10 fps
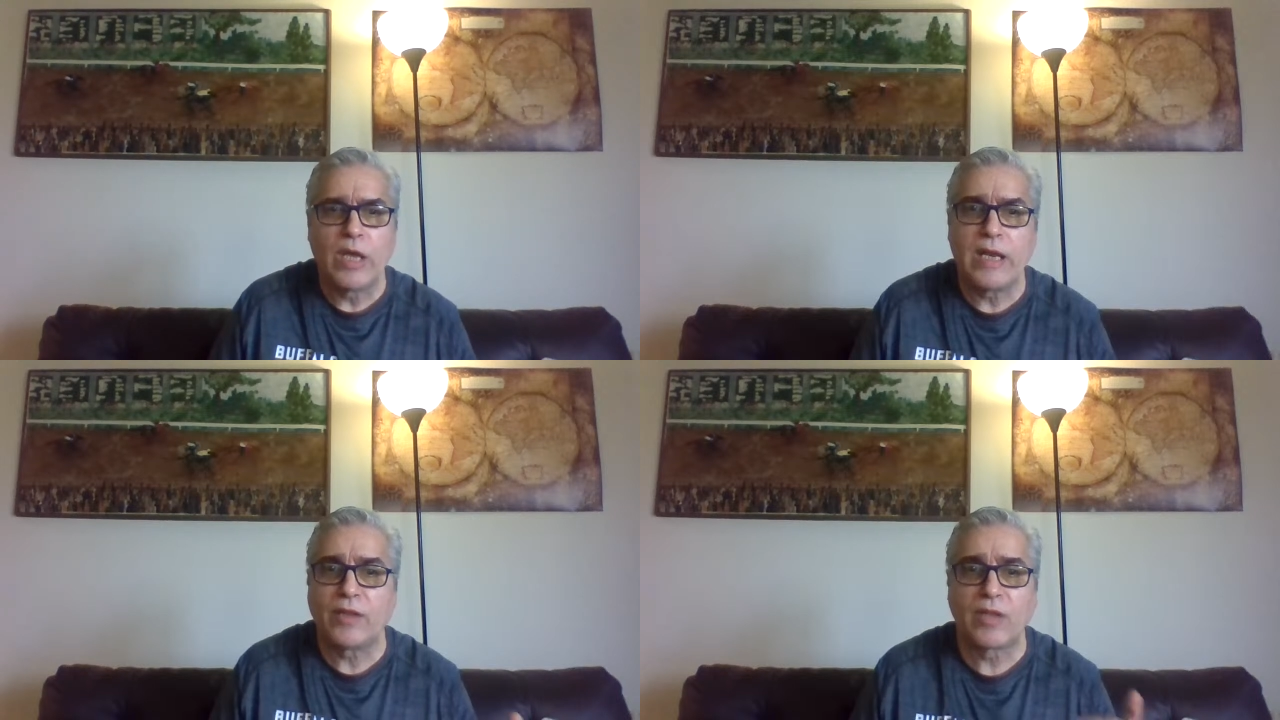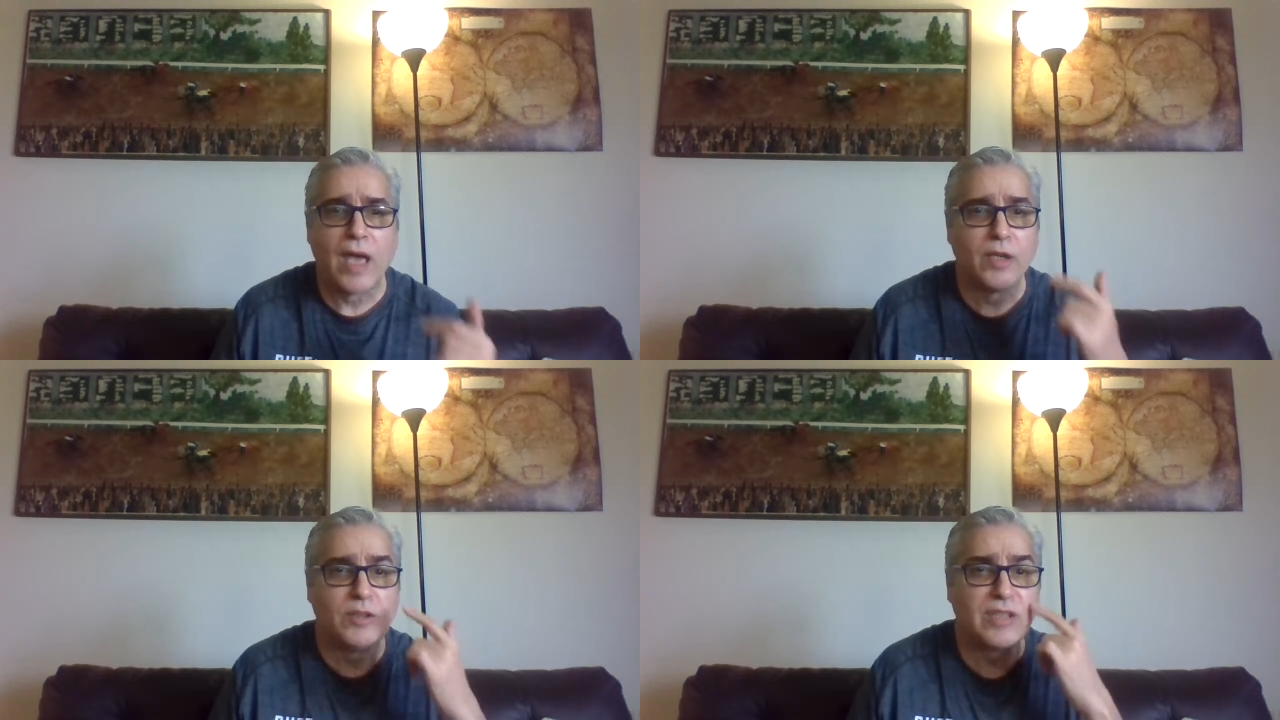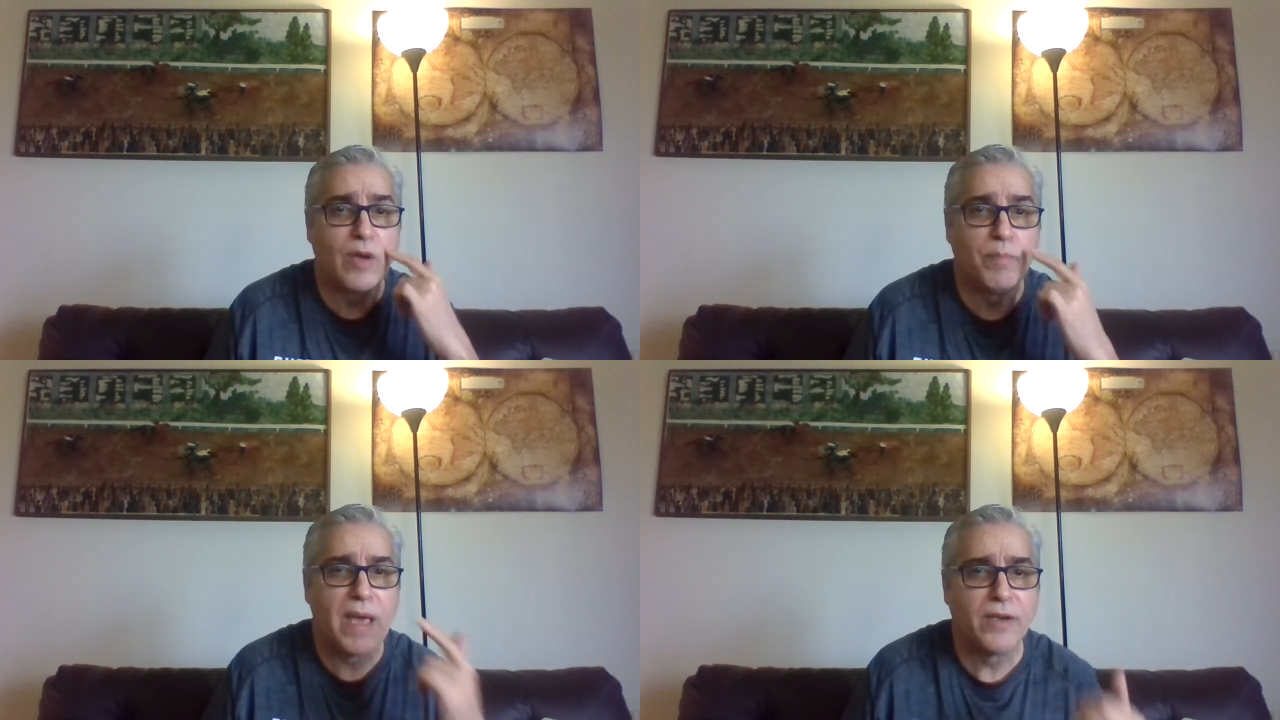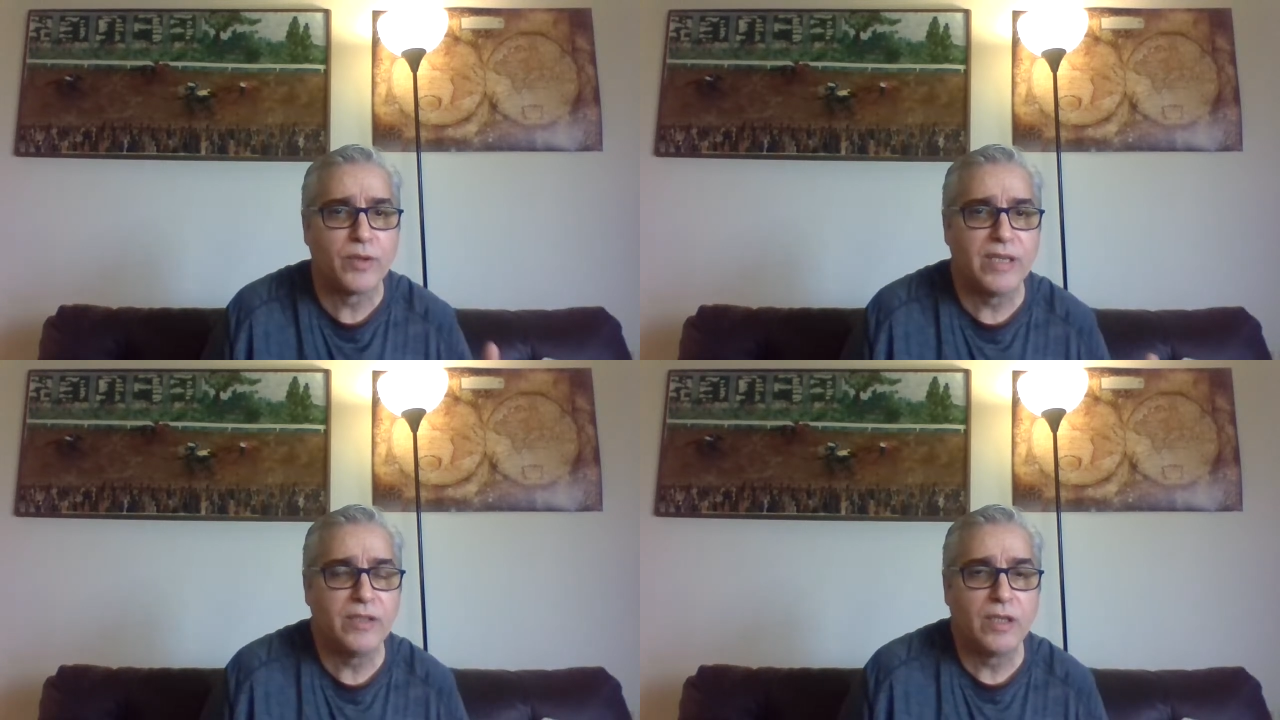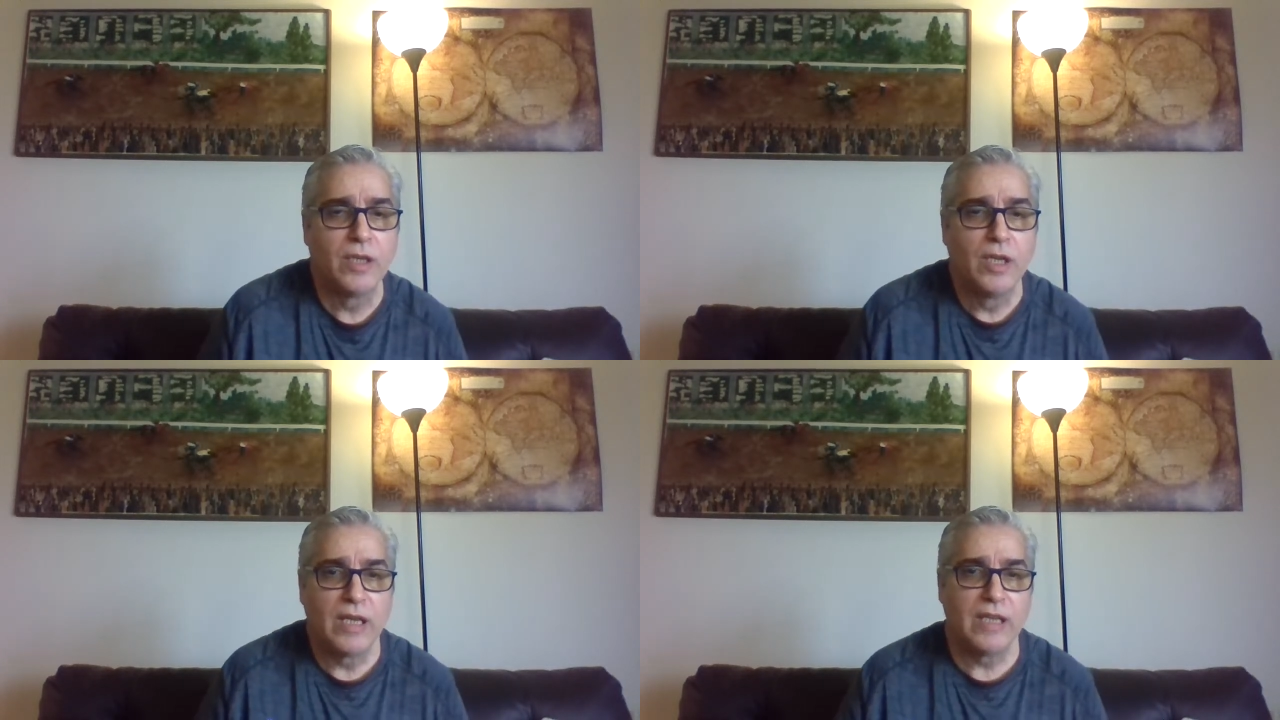And I thought it would sound better in
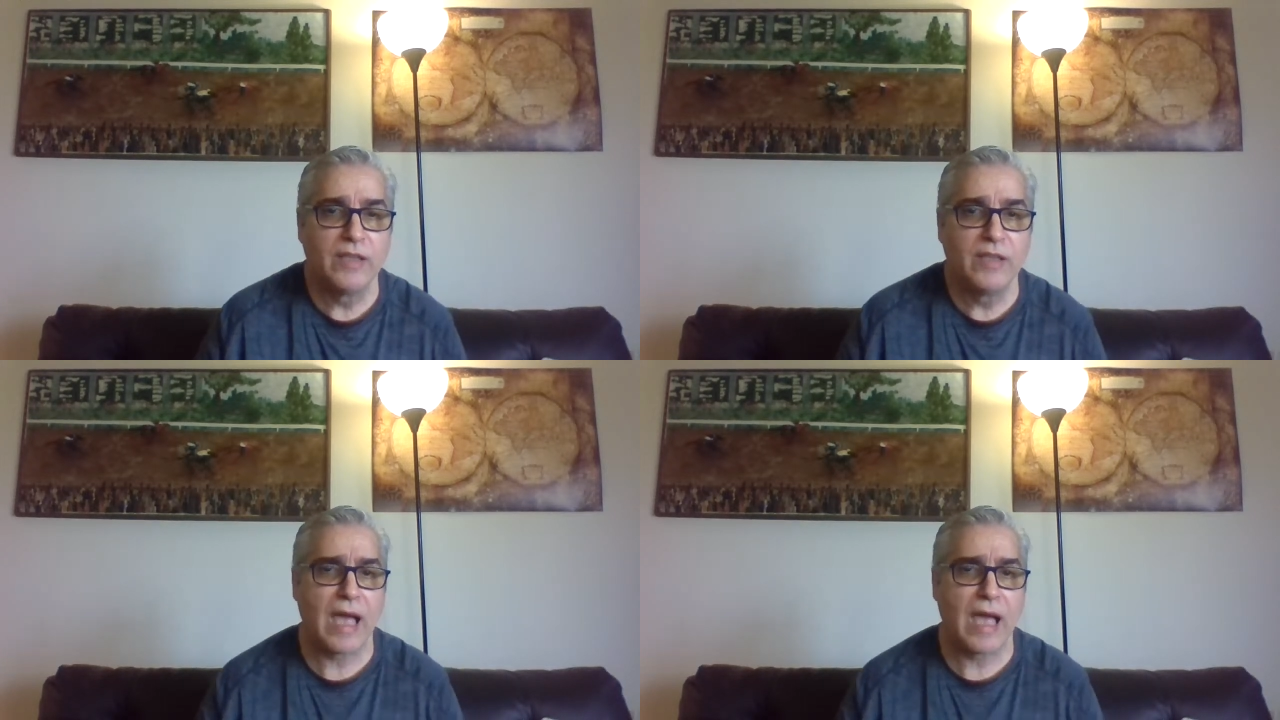the